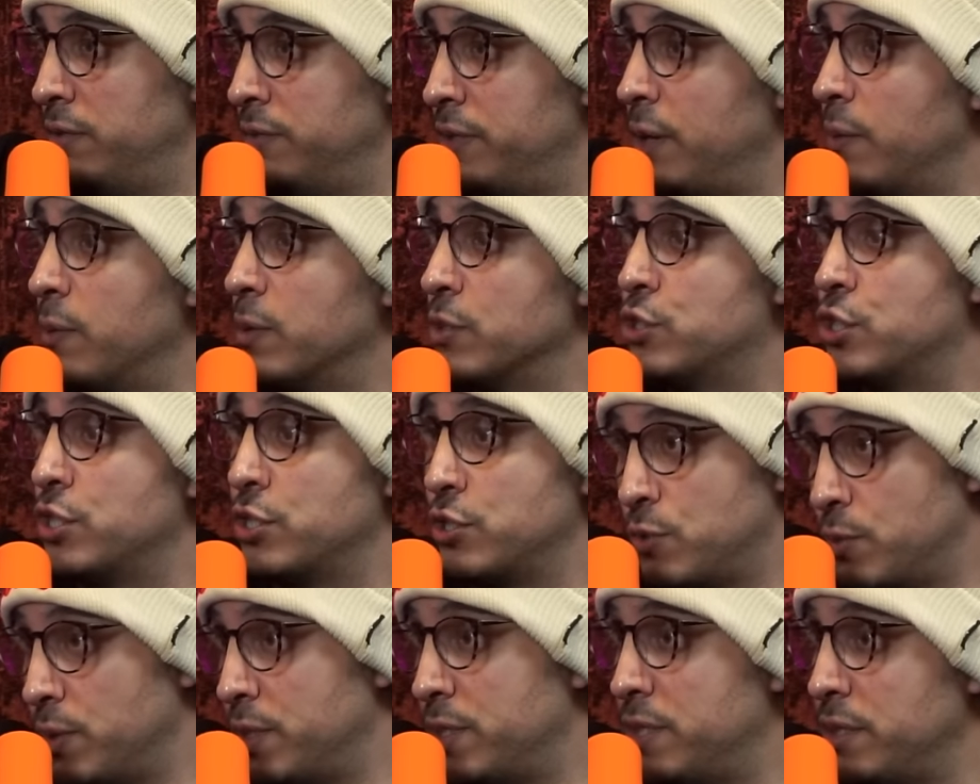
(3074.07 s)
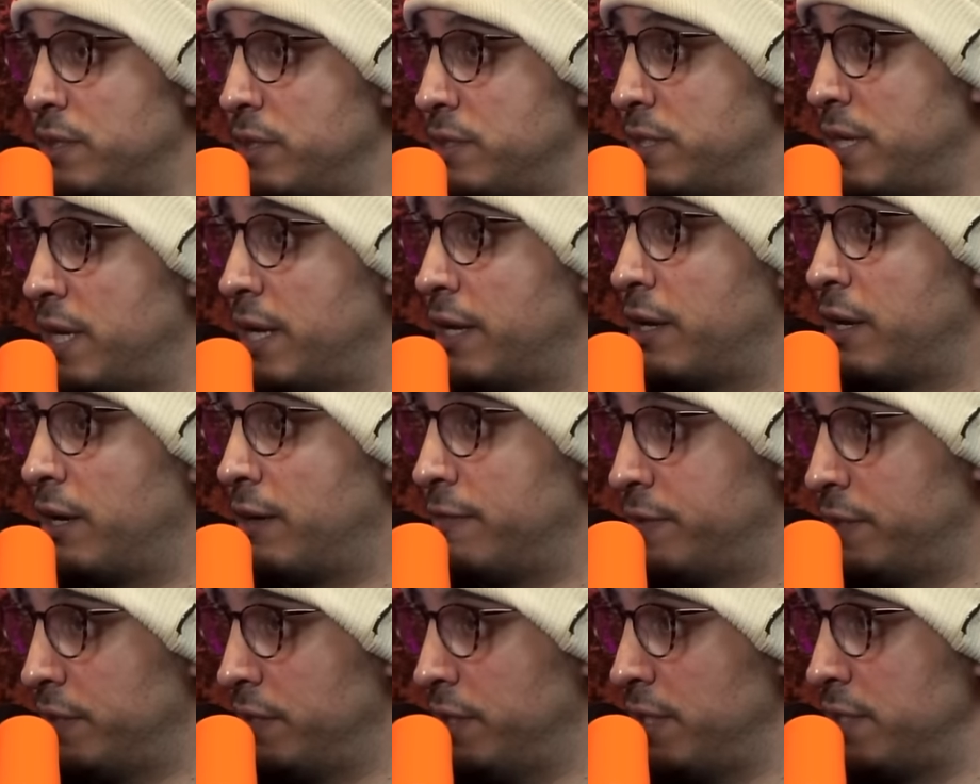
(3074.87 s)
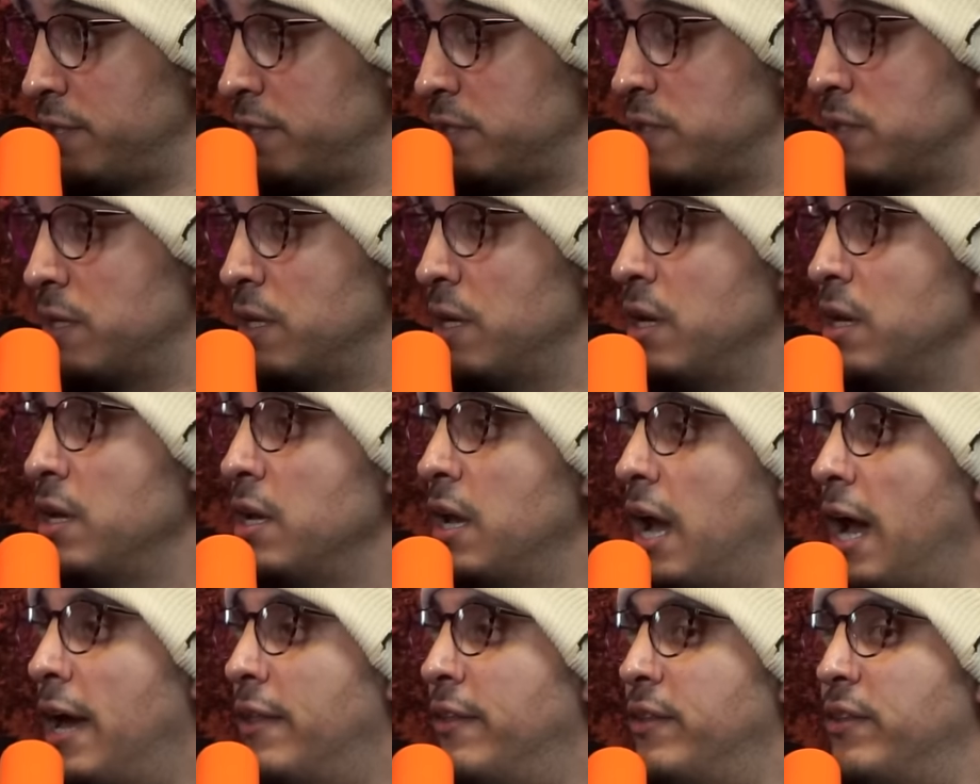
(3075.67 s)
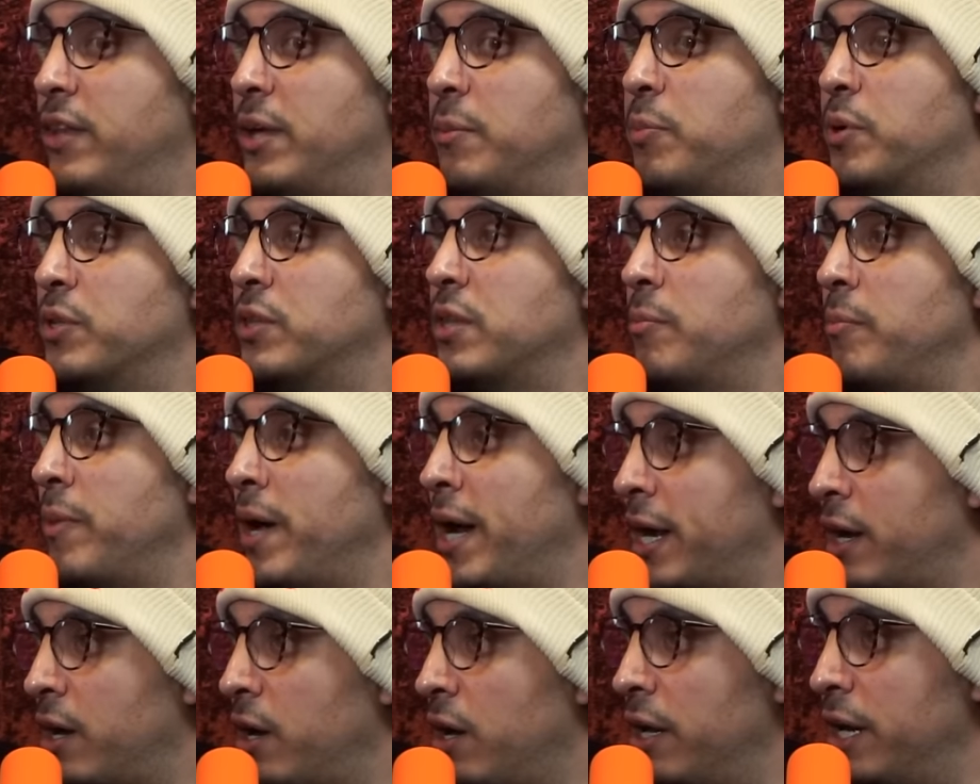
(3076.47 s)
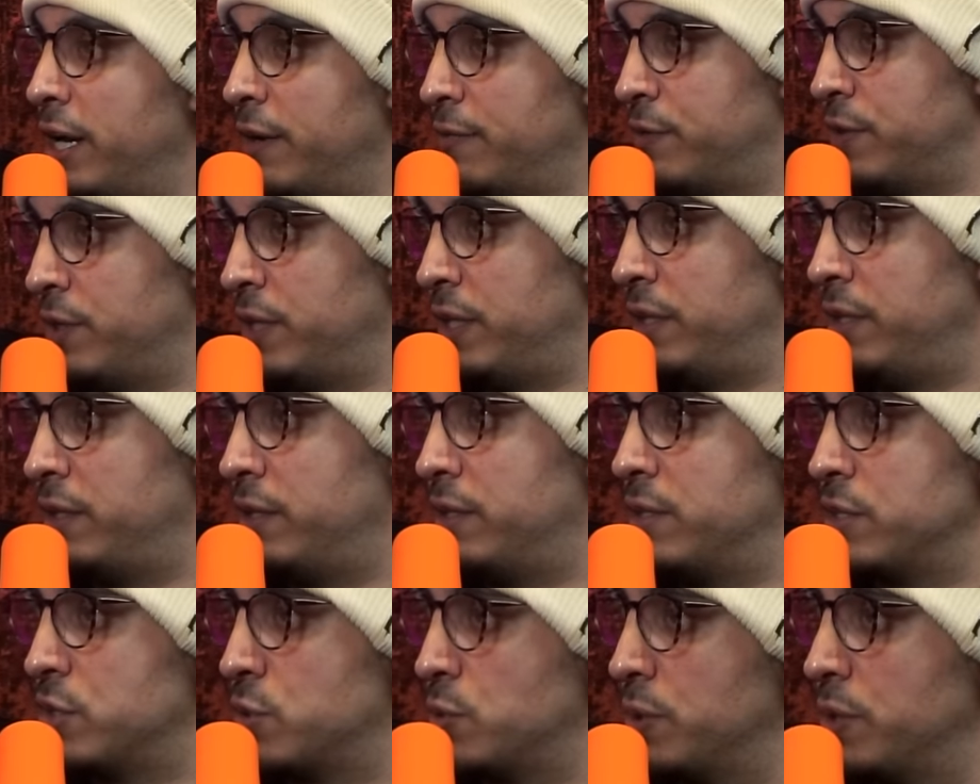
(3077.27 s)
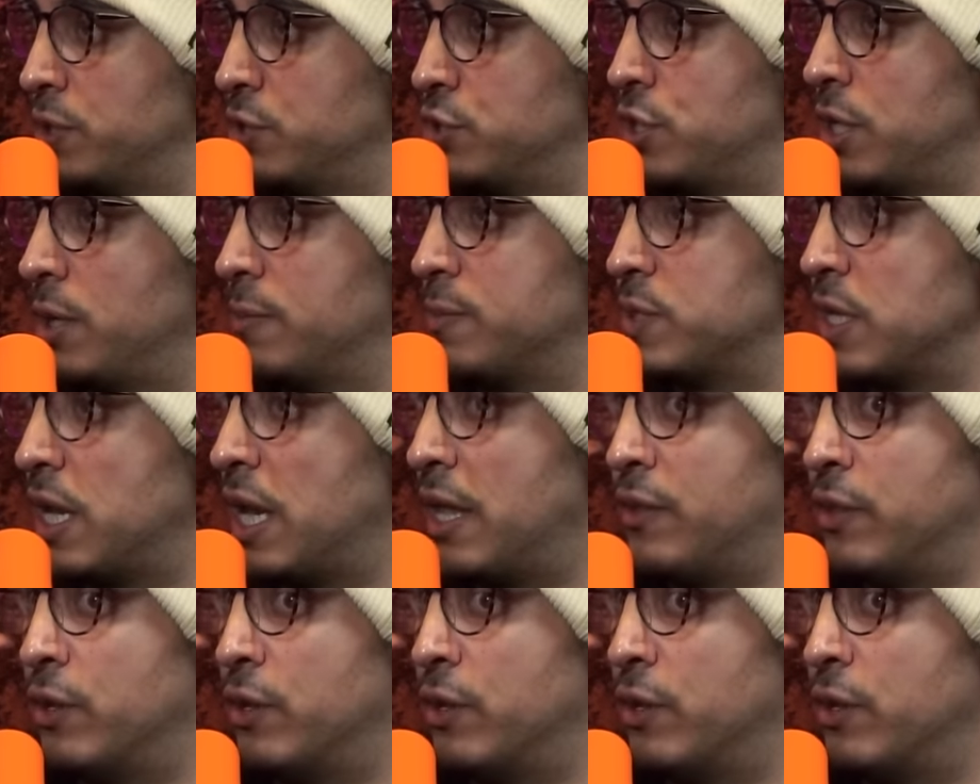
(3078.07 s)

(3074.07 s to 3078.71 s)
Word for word: Yeah, they were just recently taken off the list and then they put them back on after they did this with the ships.